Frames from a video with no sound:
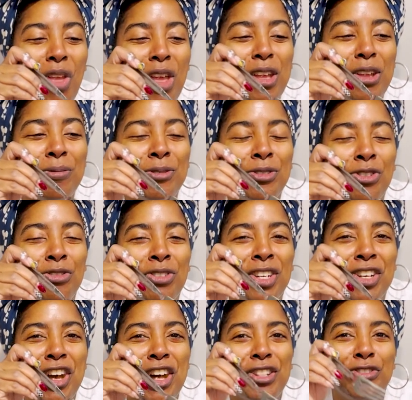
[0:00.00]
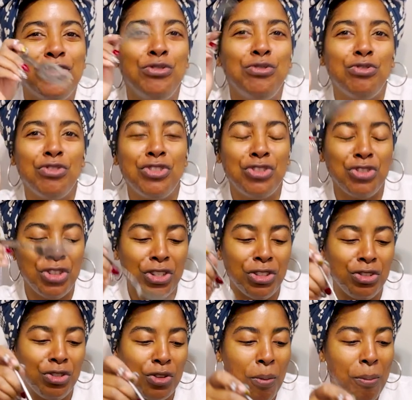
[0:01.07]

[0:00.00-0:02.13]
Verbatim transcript: It was on a college nutritionist.